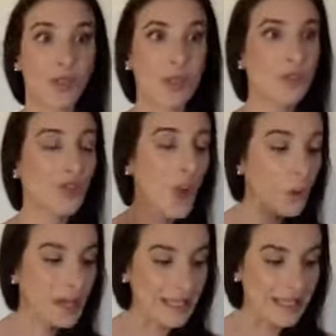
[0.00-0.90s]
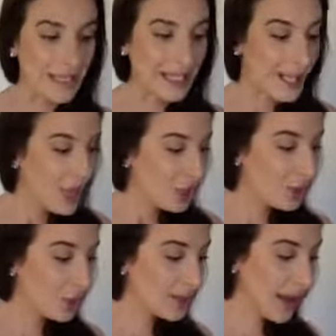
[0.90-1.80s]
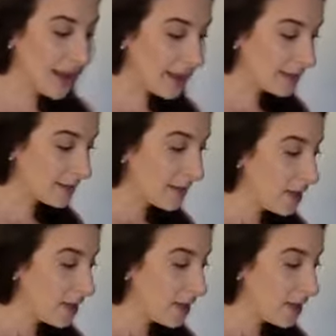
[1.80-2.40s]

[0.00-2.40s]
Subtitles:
So easy. You can add,